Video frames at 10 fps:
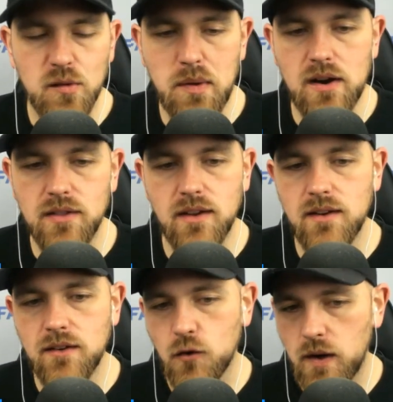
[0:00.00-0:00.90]
It's better
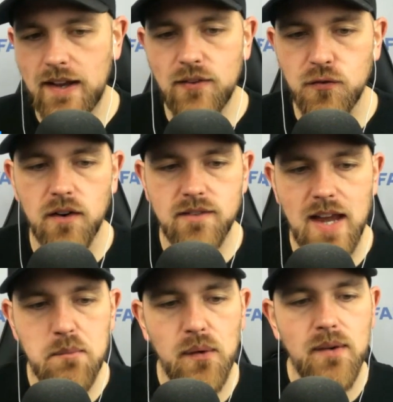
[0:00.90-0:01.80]
than Greenes, for
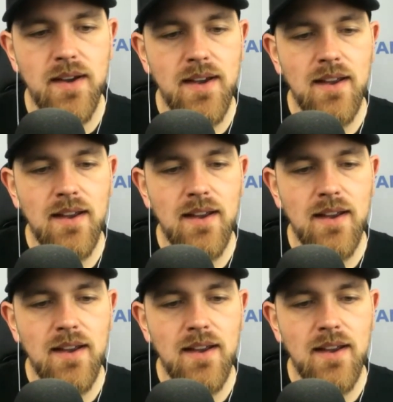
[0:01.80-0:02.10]
example.